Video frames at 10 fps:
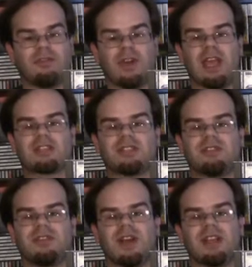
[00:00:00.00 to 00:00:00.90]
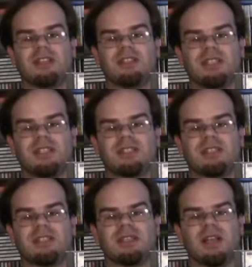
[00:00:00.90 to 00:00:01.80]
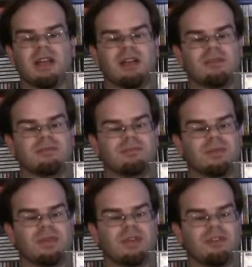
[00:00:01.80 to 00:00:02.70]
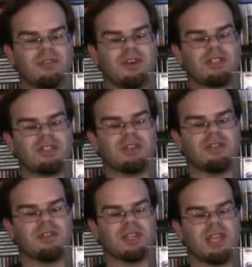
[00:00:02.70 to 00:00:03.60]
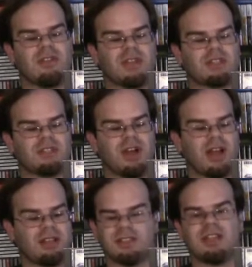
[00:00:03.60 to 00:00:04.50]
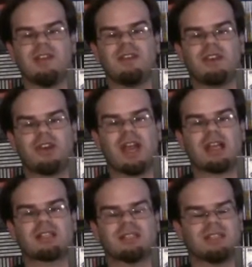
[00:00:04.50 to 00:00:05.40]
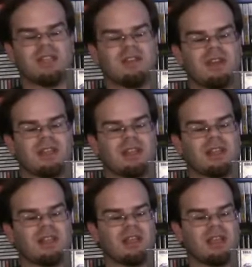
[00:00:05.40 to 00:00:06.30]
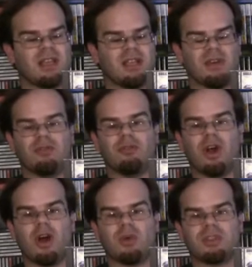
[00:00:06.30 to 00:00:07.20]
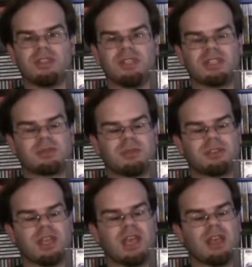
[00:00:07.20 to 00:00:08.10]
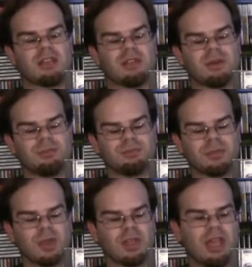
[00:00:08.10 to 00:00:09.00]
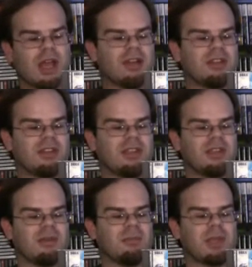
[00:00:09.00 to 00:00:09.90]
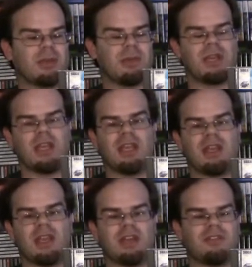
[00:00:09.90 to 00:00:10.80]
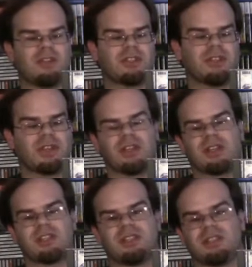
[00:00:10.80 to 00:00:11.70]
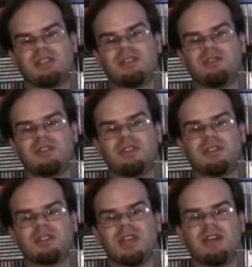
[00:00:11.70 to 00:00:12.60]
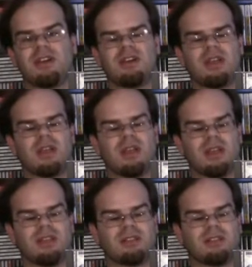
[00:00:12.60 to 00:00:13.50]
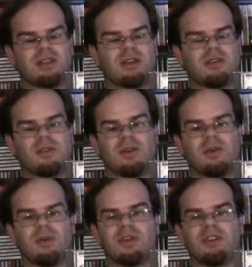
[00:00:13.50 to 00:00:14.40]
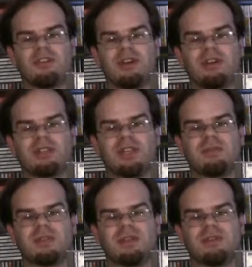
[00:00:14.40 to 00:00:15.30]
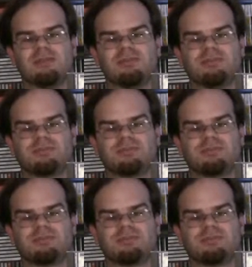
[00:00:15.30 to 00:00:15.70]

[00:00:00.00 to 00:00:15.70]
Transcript: actually find a decent version of the game doesn't have any cracks, doesn't have anything, you know, wrong with the disc per se. So yeah, the Mega Man 8 Anniversary Collector's Edition for the Saturn is one of the rarest games I own.